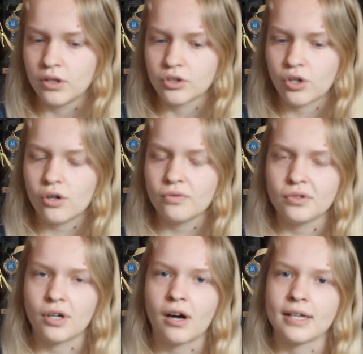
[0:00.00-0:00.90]
told through
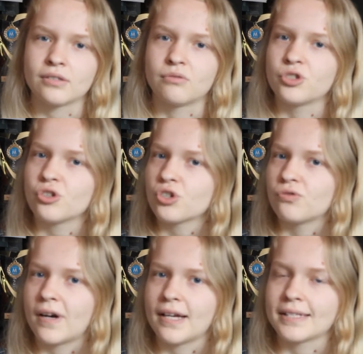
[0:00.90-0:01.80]
the eyes of Josh
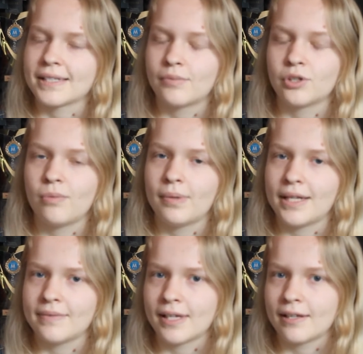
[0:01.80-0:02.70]
Ray, someone who
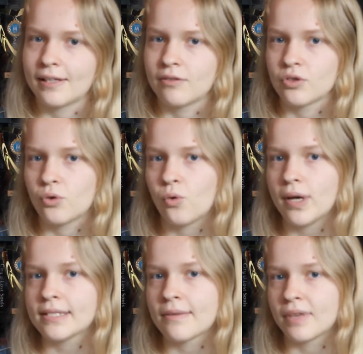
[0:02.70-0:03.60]
believes that there's
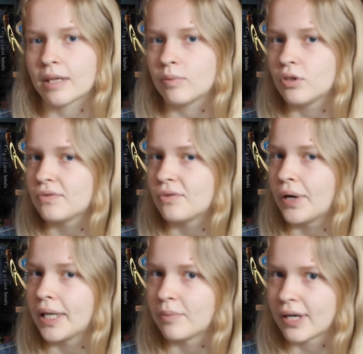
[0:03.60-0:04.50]
always something beautiful
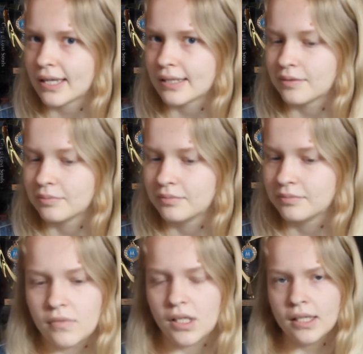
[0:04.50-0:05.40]
in a breakdown.
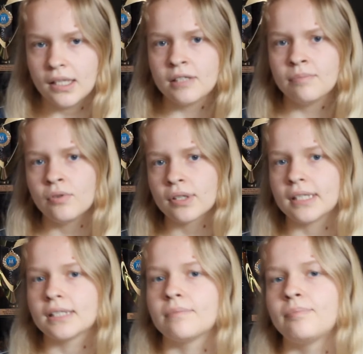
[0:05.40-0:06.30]
And this book
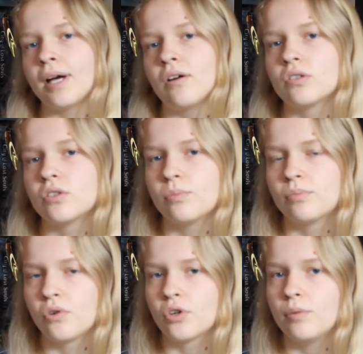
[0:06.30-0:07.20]
is about
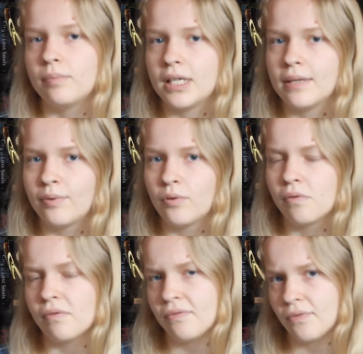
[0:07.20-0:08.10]
broken
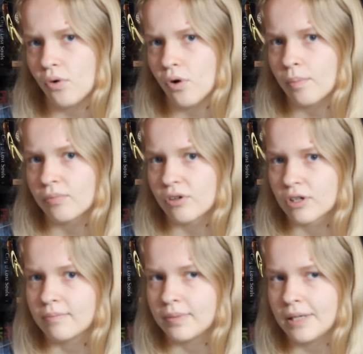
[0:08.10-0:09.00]
people for
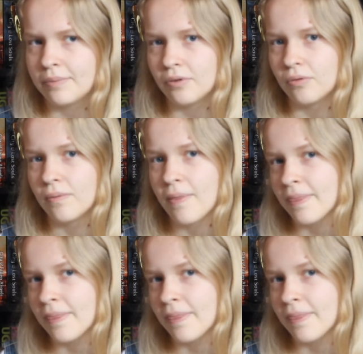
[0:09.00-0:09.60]
broken people,